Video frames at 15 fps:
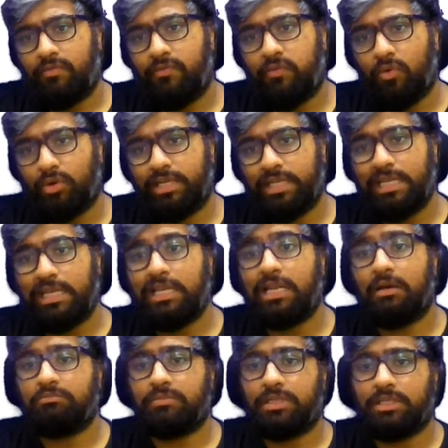14
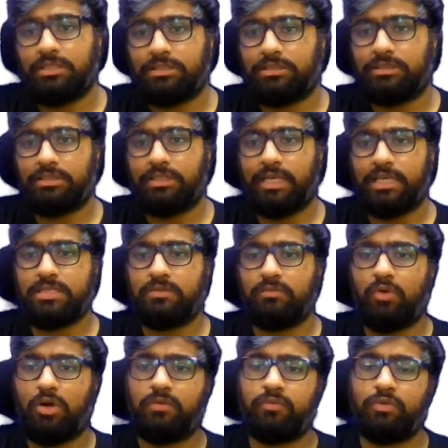numbers, yes,
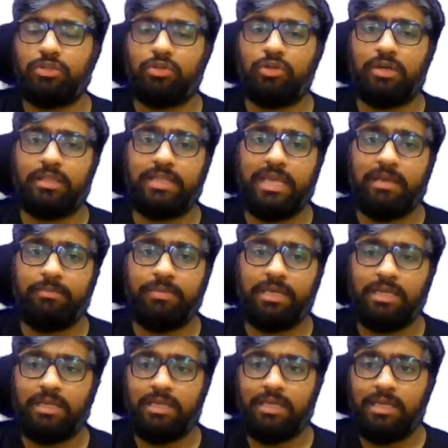what would they
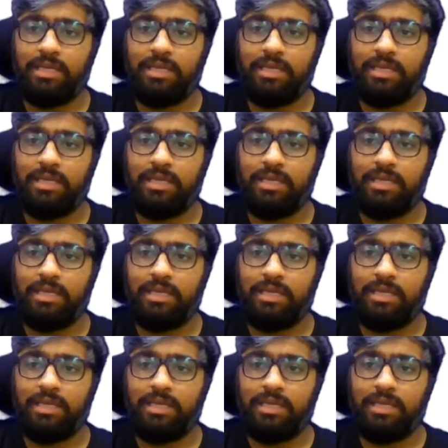be?